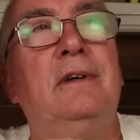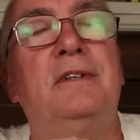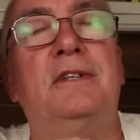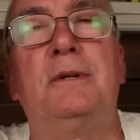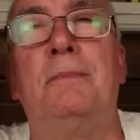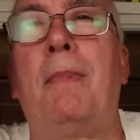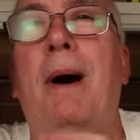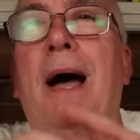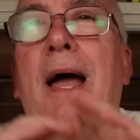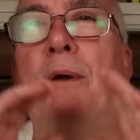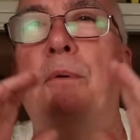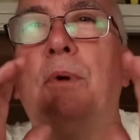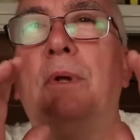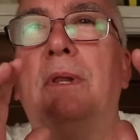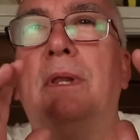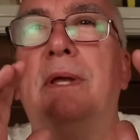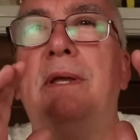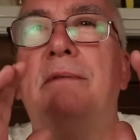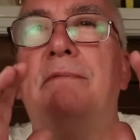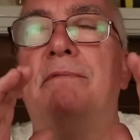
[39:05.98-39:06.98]
to my
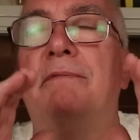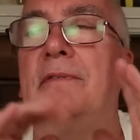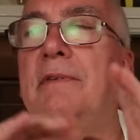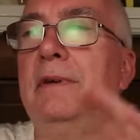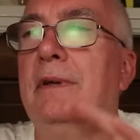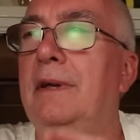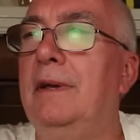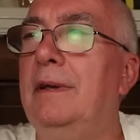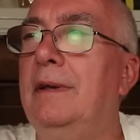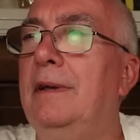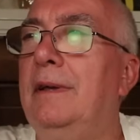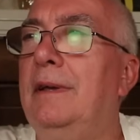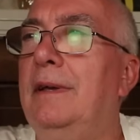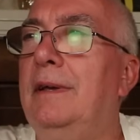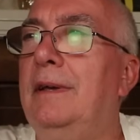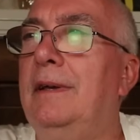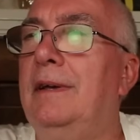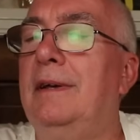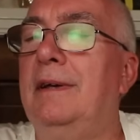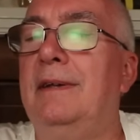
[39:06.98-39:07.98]
relief.
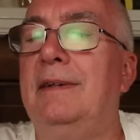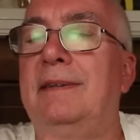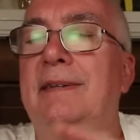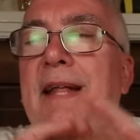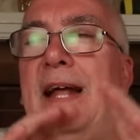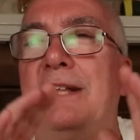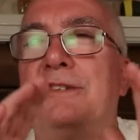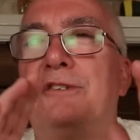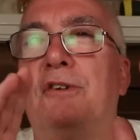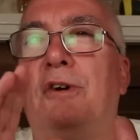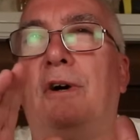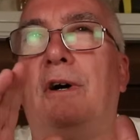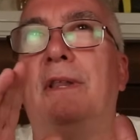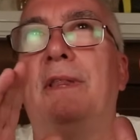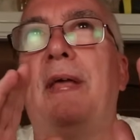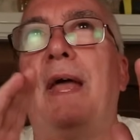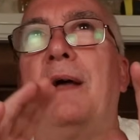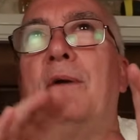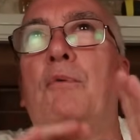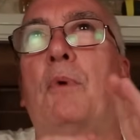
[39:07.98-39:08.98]
That's all
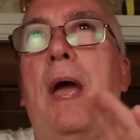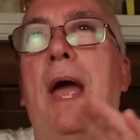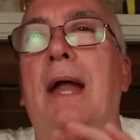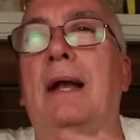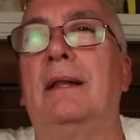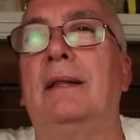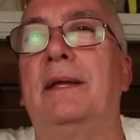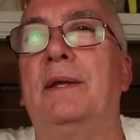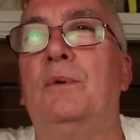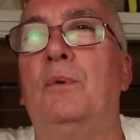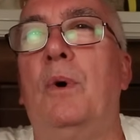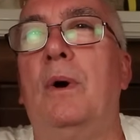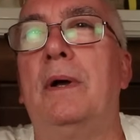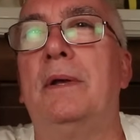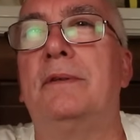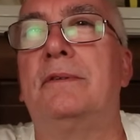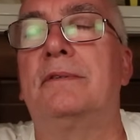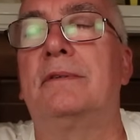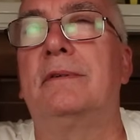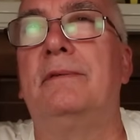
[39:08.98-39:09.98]
that rattling
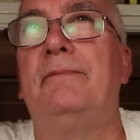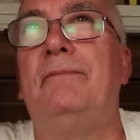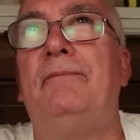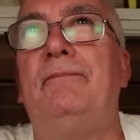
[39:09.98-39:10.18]
was.